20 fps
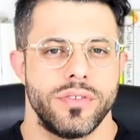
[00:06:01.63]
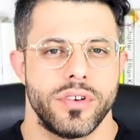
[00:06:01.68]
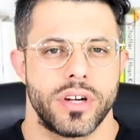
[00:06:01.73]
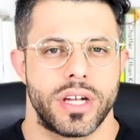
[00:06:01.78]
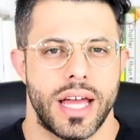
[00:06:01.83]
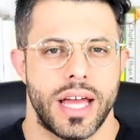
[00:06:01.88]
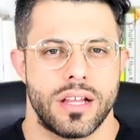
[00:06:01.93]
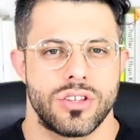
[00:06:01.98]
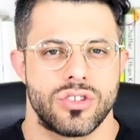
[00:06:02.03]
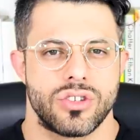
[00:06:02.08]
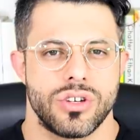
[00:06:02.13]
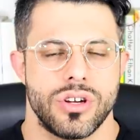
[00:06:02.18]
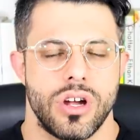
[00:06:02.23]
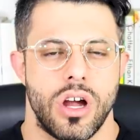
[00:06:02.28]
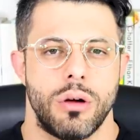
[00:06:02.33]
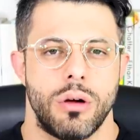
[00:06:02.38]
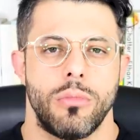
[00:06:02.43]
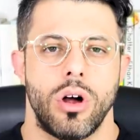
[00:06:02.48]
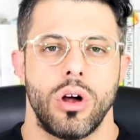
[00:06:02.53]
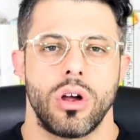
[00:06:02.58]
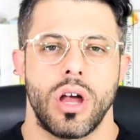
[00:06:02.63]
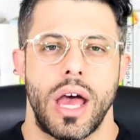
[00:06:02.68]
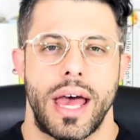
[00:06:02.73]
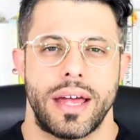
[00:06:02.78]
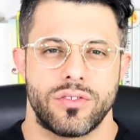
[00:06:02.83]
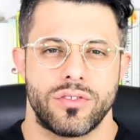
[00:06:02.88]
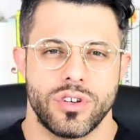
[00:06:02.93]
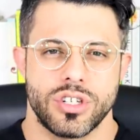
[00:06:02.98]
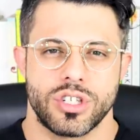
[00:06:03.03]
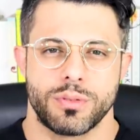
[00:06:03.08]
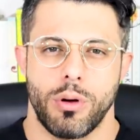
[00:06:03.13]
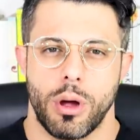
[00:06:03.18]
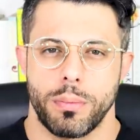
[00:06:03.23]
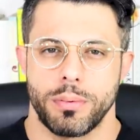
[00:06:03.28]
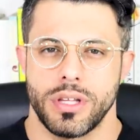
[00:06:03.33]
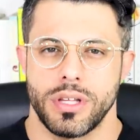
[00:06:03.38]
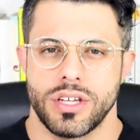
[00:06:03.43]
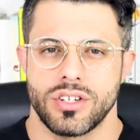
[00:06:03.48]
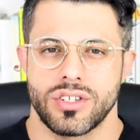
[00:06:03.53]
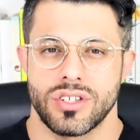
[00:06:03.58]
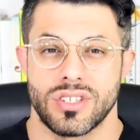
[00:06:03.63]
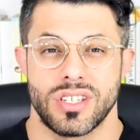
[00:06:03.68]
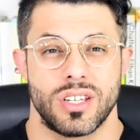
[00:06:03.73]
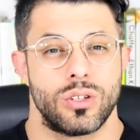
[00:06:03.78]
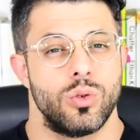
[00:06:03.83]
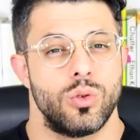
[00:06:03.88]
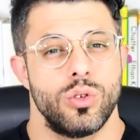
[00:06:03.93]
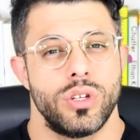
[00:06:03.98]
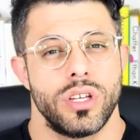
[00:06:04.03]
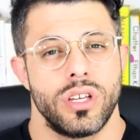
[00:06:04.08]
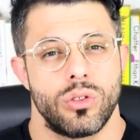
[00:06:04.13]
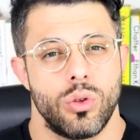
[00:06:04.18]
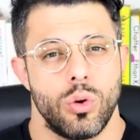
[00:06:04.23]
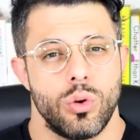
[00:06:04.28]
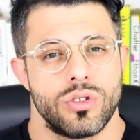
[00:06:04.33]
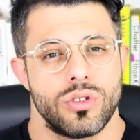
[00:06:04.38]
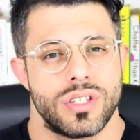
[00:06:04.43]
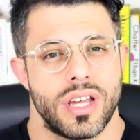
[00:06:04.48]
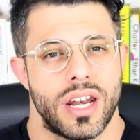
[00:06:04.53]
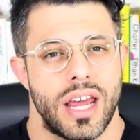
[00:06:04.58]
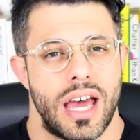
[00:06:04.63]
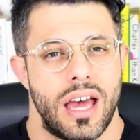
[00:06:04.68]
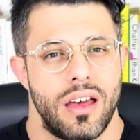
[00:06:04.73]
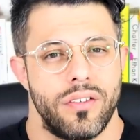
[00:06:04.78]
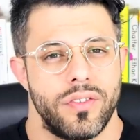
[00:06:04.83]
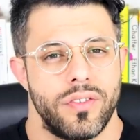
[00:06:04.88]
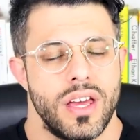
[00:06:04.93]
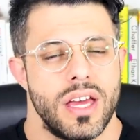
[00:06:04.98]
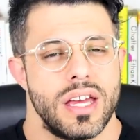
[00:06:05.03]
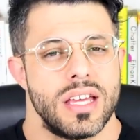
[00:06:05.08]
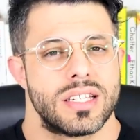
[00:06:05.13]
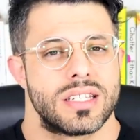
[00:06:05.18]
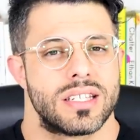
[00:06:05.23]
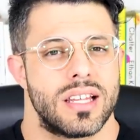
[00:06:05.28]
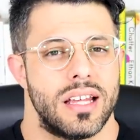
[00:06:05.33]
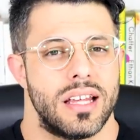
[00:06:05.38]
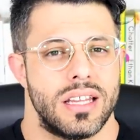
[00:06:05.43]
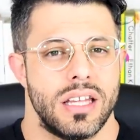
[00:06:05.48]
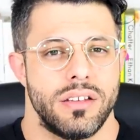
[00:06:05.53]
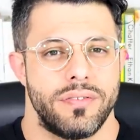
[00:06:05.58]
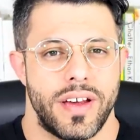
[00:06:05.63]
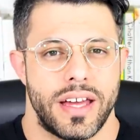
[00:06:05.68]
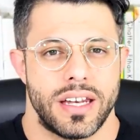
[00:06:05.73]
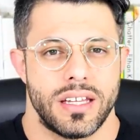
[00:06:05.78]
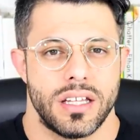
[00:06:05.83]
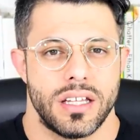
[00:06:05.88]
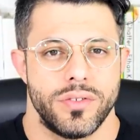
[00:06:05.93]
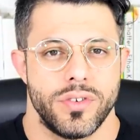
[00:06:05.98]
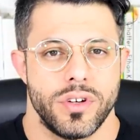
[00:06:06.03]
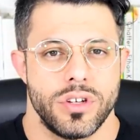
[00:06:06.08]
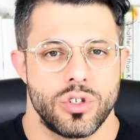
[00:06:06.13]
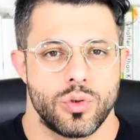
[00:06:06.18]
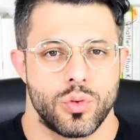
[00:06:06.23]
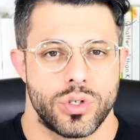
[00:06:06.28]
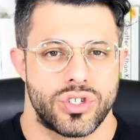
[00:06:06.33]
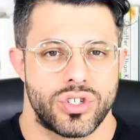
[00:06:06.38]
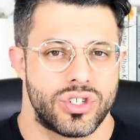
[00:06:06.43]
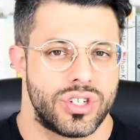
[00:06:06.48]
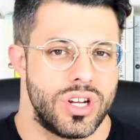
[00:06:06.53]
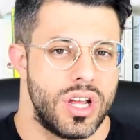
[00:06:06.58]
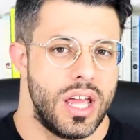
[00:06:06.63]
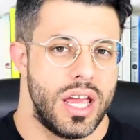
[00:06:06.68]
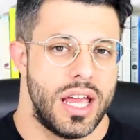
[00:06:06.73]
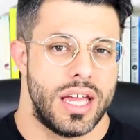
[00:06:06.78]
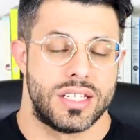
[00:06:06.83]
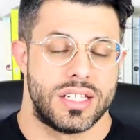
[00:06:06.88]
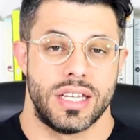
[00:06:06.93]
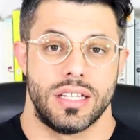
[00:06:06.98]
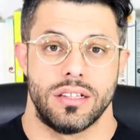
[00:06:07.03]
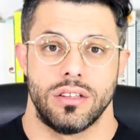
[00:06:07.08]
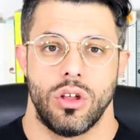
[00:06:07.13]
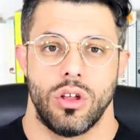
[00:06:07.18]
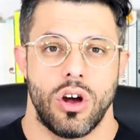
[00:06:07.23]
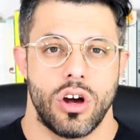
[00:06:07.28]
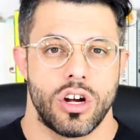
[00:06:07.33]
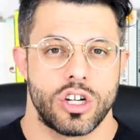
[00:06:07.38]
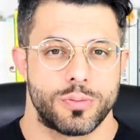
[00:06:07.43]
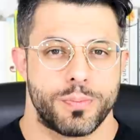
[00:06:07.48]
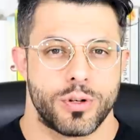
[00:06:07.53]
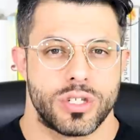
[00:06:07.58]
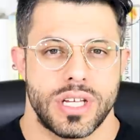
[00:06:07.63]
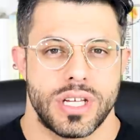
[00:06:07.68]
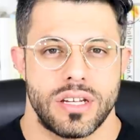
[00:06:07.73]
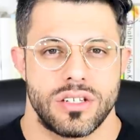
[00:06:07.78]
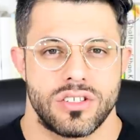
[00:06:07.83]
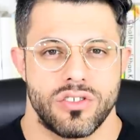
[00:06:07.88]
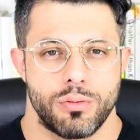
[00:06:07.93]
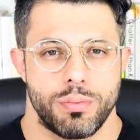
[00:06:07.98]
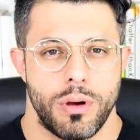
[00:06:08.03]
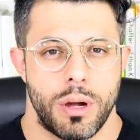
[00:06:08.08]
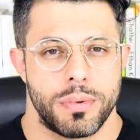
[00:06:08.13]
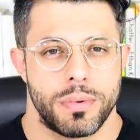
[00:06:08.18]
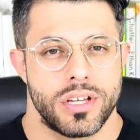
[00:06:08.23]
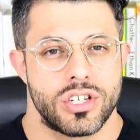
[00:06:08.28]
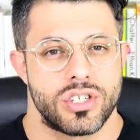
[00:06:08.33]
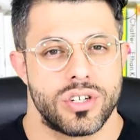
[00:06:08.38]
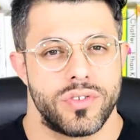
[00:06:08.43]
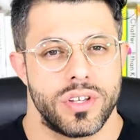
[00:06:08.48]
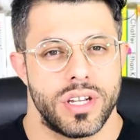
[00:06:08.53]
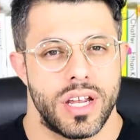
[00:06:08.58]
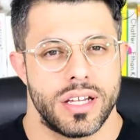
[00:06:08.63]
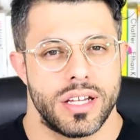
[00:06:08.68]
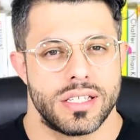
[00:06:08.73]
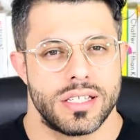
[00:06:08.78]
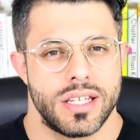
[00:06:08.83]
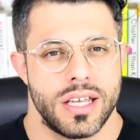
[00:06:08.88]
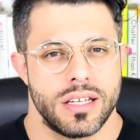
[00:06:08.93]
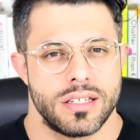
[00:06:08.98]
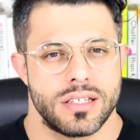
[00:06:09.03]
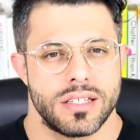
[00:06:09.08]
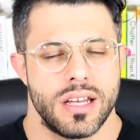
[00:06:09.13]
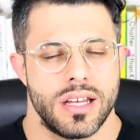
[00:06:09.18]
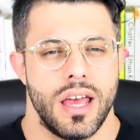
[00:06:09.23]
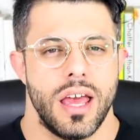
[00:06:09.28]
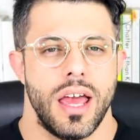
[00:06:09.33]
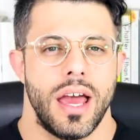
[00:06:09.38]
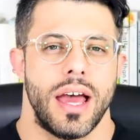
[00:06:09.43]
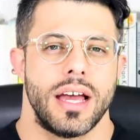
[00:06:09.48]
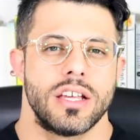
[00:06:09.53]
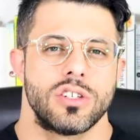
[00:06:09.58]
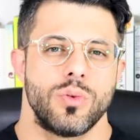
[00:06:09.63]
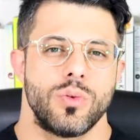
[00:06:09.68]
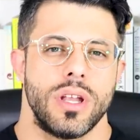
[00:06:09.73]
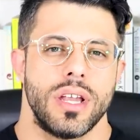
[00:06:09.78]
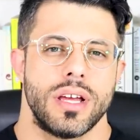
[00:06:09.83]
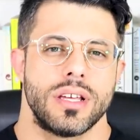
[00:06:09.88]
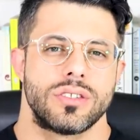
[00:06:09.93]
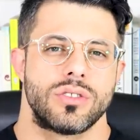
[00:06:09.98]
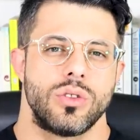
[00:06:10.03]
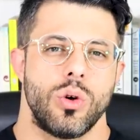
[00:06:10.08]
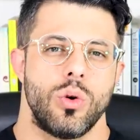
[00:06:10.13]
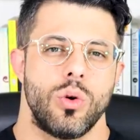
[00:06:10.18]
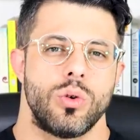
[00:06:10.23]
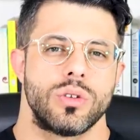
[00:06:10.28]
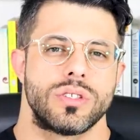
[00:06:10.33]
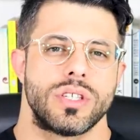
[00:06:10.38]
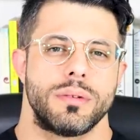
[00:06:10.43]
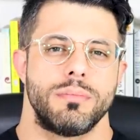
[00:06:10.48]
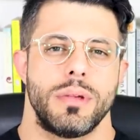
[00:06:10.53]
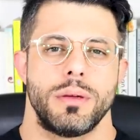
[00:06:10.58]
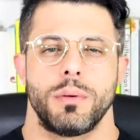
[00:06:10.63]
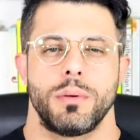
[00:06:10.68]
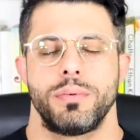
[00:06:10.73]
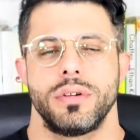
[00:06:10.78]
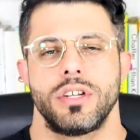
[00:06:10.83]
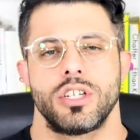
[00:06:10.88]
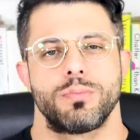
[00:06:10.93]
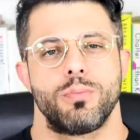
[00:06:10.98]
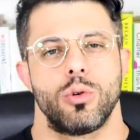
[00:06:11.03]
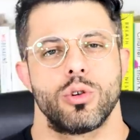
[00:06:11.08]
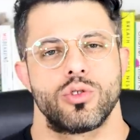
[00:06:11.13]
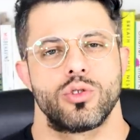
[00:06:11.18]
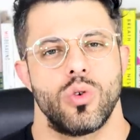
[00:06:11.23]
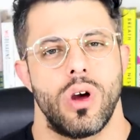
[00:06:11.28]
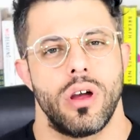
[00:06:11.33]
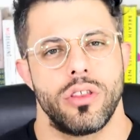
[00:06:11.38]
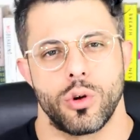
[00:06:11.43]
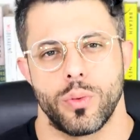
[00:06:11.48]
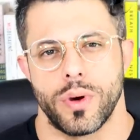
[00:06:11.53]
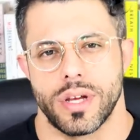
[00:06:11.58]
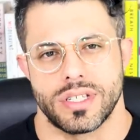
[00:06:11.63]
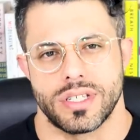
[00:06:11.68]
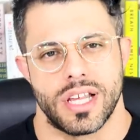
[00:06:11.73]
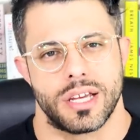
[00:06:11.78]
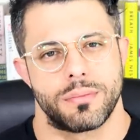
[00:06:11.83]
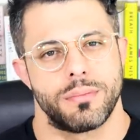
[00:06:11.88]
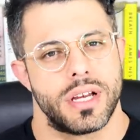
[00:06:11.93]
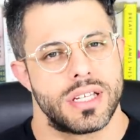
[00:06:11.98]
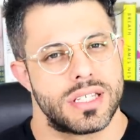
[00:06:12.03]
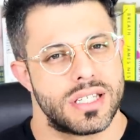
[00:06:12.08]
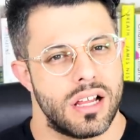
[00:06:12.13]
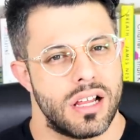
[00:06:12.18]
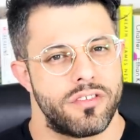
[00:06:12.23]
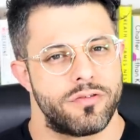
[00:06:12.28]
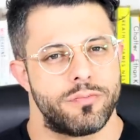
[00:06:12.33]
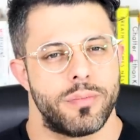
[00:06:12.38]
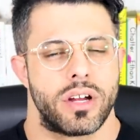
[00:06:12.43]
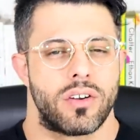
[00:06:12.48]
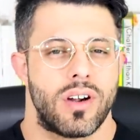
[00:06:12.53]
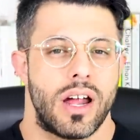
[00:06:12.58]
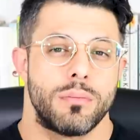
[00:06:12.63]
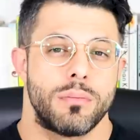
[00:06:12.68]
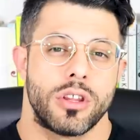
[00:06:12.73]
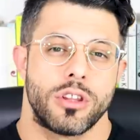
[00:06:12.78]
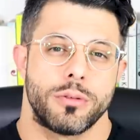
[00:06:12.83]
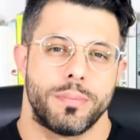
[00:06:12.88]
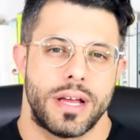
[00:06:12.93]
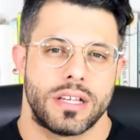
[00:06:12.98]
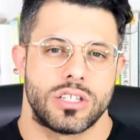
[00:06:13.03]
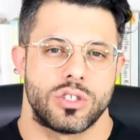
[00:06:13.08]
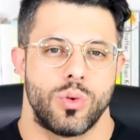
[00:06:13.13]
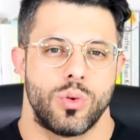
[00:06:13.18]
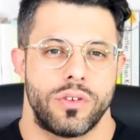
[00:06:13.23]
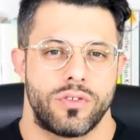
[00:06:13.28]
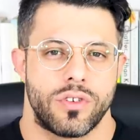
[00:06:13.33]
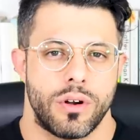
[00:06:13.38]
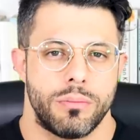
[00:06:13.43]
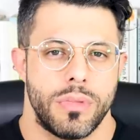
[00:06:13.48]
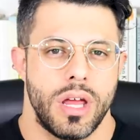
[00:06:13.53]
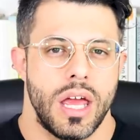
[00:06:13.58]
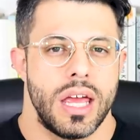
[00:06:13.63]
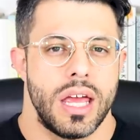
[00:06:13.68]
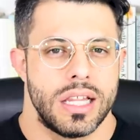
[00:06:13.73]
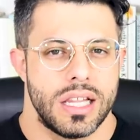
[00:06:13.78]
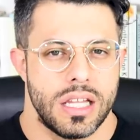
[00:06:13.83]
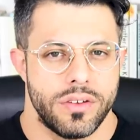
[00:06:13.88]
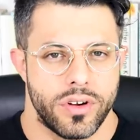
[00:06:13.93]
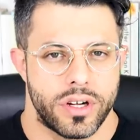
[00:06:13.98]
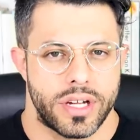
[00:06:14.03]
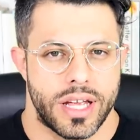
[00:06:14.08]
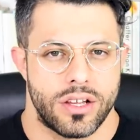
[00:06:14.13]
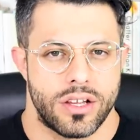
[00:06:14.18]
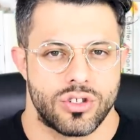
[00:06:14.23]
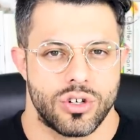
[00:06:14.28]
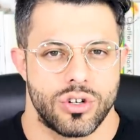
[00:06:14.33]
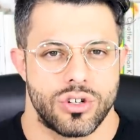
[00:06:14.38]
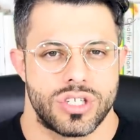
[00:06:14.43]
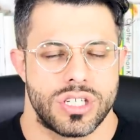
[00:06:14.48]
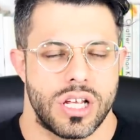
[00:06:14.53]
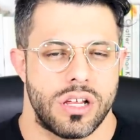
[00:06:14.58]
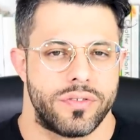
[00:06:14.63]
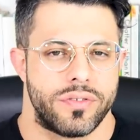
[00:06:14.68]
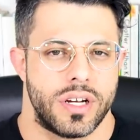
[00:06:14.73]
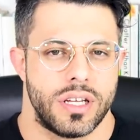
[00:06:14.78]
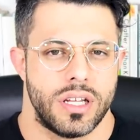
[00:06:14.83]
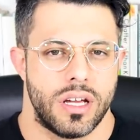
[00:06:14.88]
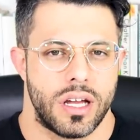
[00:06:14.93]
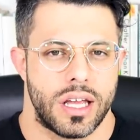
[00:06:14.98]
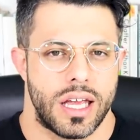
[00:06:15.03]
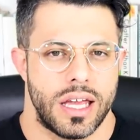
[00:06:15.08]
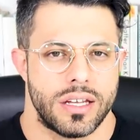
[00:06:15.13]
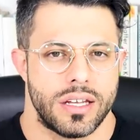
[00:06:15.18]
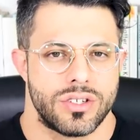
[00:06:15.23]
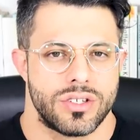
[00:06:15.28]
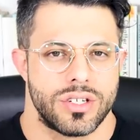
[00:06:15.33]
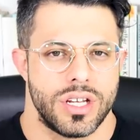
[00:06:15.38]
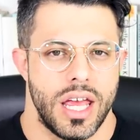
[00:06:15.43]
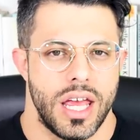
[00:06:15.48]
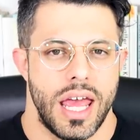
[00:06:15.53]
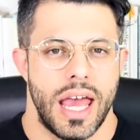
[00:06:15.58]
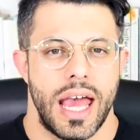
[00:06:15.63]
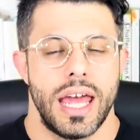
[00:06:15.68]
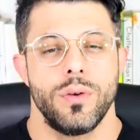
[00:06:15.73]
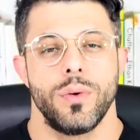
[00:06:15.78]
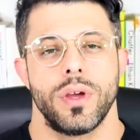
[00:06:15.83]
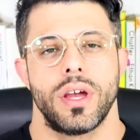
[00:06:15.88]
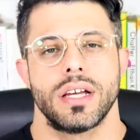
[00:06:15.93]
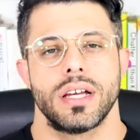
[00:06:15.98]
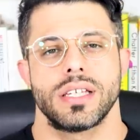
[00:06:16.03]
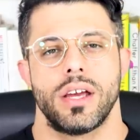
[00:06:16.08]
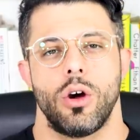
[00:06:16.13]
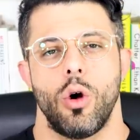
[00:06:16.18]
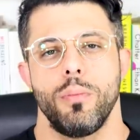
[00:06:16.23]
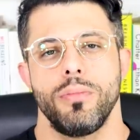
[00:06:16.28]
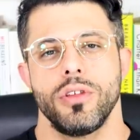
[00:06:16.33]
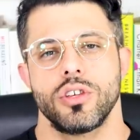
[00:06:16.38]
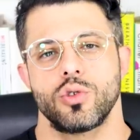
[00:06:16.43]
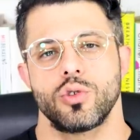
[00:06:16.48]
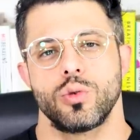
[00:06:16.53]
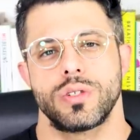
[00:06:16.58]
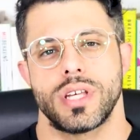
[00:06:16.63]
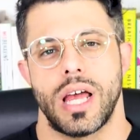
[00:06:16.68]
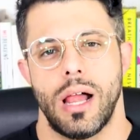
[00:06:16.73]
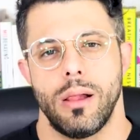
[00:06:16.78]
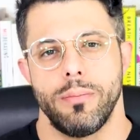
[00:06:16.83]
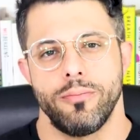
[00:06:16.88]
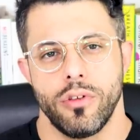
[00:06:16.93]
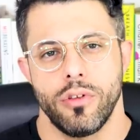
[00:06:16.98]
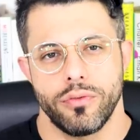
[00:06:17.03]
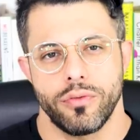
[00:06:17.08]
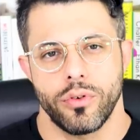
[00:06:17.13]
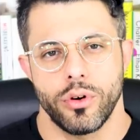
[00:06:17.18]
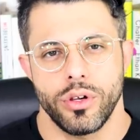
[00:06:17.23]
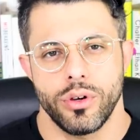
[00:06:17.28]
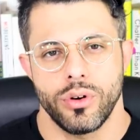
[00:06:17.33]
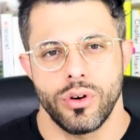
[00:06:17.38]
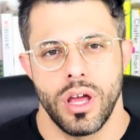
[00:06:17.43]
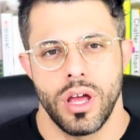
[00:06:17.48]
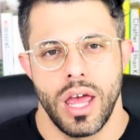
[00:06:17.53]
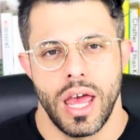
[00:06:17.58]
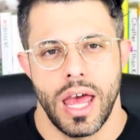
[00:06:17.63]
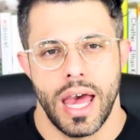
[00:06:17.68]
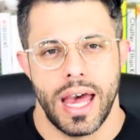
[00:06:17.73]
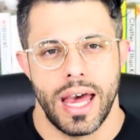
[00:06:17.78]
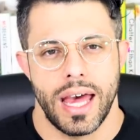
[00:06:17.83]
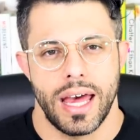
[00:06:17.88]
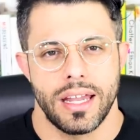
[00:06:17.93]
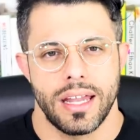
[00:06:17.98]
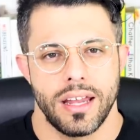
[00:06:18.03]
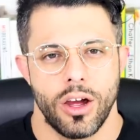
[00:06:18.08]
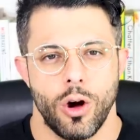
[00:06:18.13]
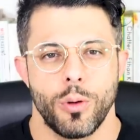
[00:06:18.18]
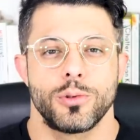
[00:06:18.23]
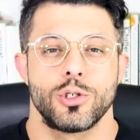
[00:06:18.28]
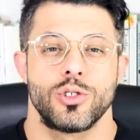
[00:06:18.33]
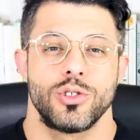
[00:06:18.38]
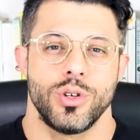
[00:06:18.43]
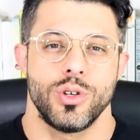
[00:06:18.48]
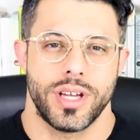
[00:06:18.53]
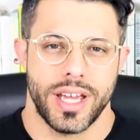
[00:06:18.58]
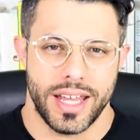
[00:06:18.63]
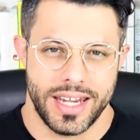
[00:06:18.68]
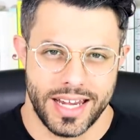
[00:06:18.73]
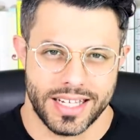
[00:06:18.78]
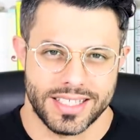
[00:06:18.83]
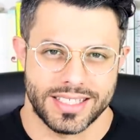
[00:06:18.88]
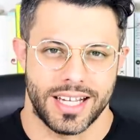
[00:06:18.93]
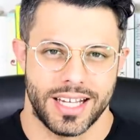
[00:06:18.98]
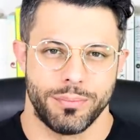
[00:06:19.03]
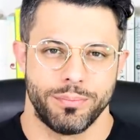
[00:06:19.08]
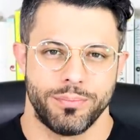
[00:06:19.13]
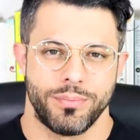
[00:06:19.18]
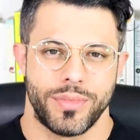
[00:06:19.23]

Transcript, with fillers: liver cancer among at-risk populations, including those that have slightly fatty livers, which is a large percentage of the population of the United States, as well as those that may be predisposed to other ways, like myself. My grandmother passed away from liver cancer herself at a young age. Anyway, guys, I hope this was helpful for you, and I hope to see you again next time.